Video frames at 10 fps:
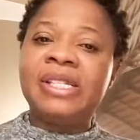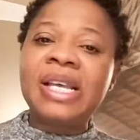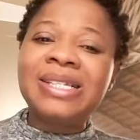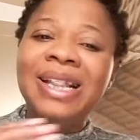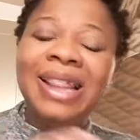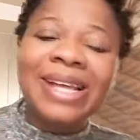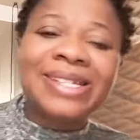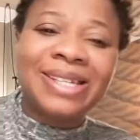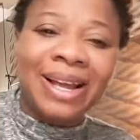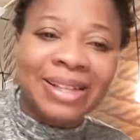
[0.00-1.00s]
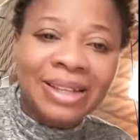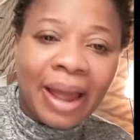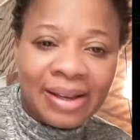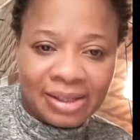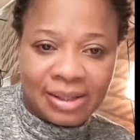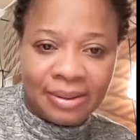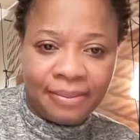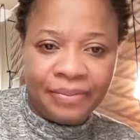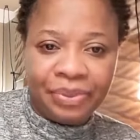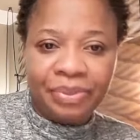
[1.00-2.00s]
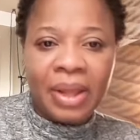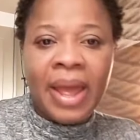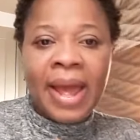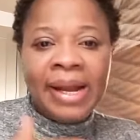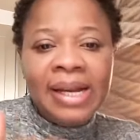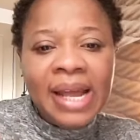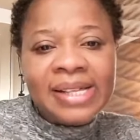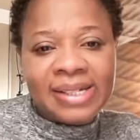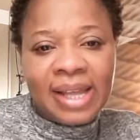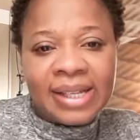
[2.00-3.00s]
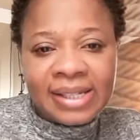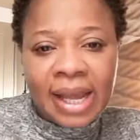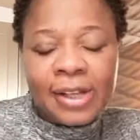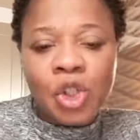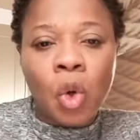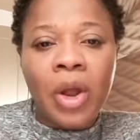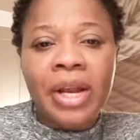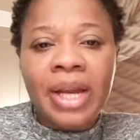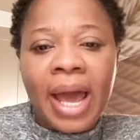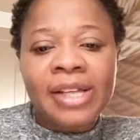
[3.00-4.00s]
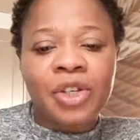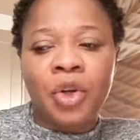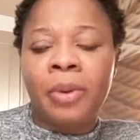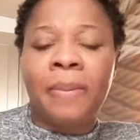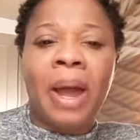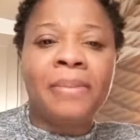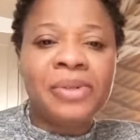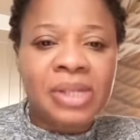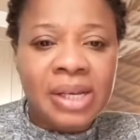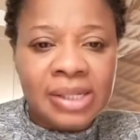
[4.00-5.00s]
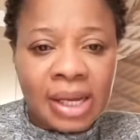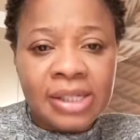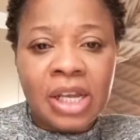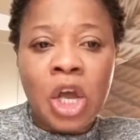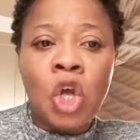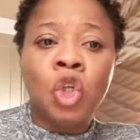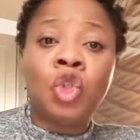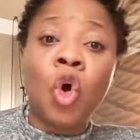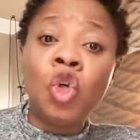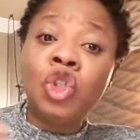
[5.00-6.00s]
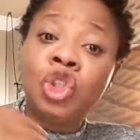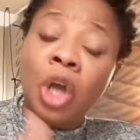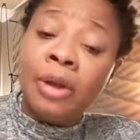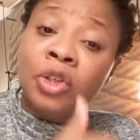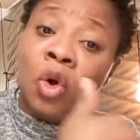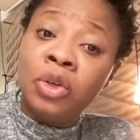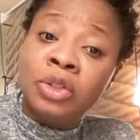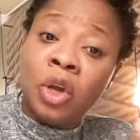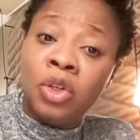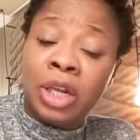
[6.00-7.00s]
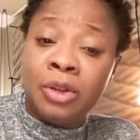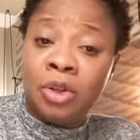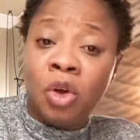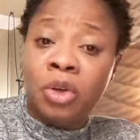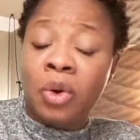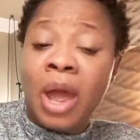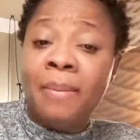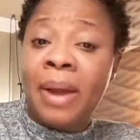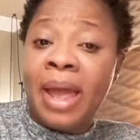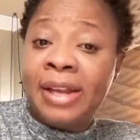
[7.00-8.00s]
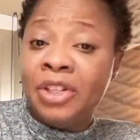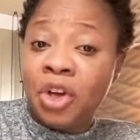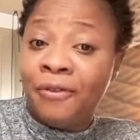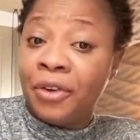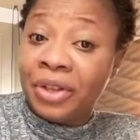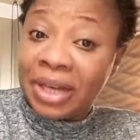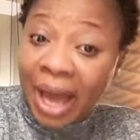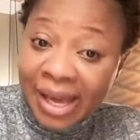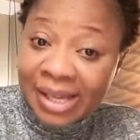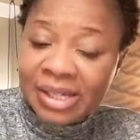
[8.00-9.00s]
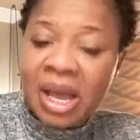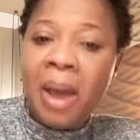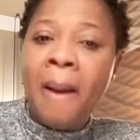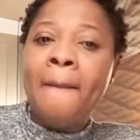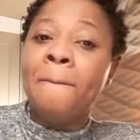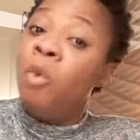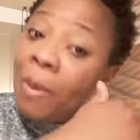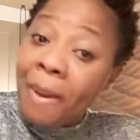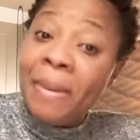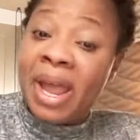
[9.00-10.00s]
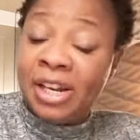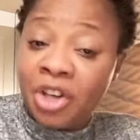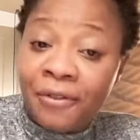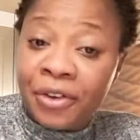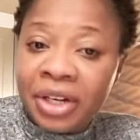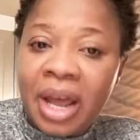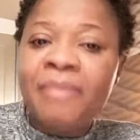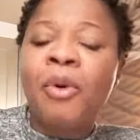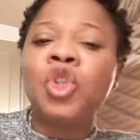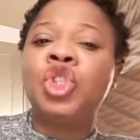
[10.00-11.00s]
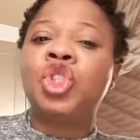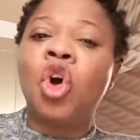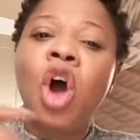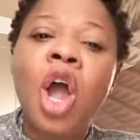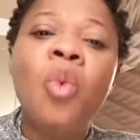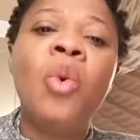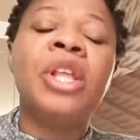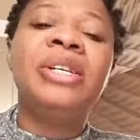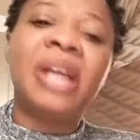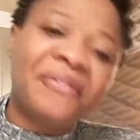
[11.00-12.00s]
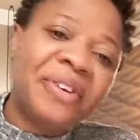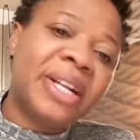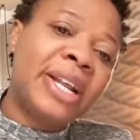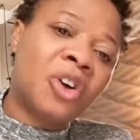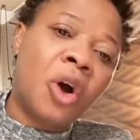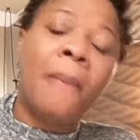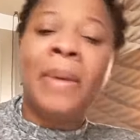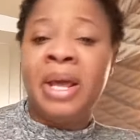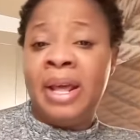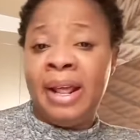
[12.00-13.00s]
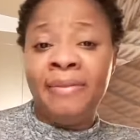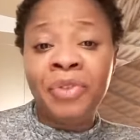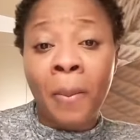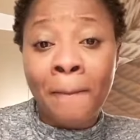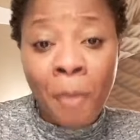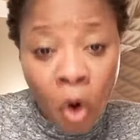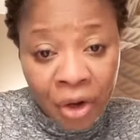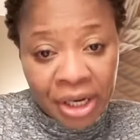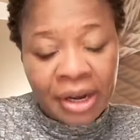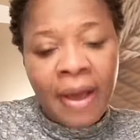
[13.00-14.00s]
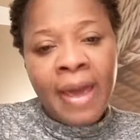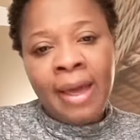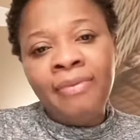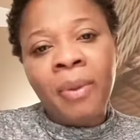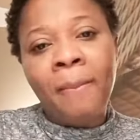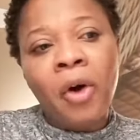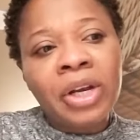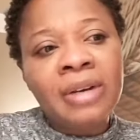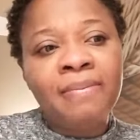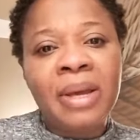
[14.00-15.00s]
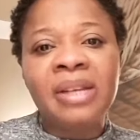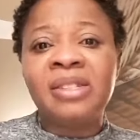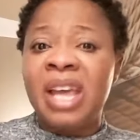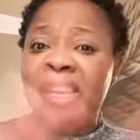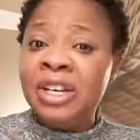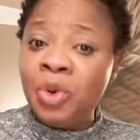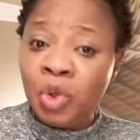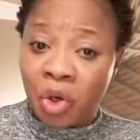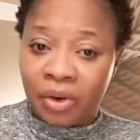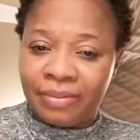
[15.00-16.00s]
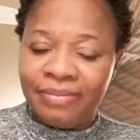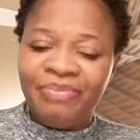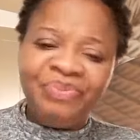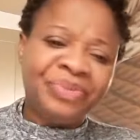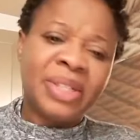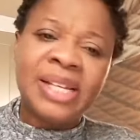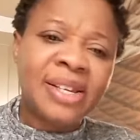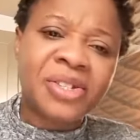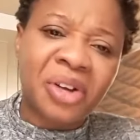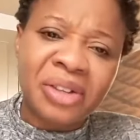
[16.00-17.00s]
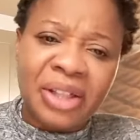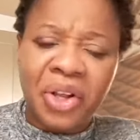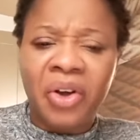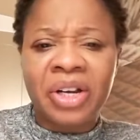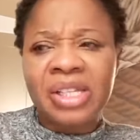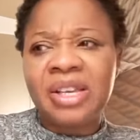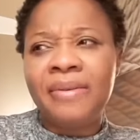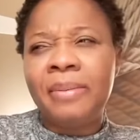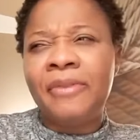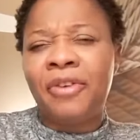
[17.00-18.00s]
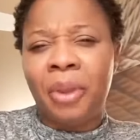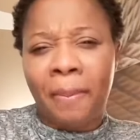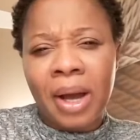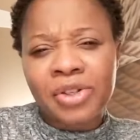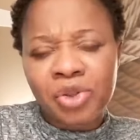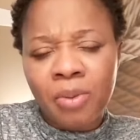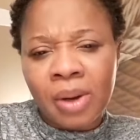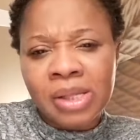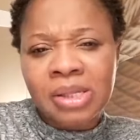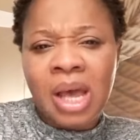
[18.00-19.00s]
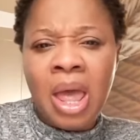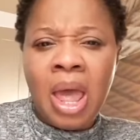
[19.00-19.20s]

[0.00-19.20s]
it says late that night late that night so in night you know the bible says that don't don't don't don't crime may endure for the night Weeping may endure for the night, but joy will definitely come in the morning. In the morning means a new dawn. There's a song that the Lord has given me for the past two months.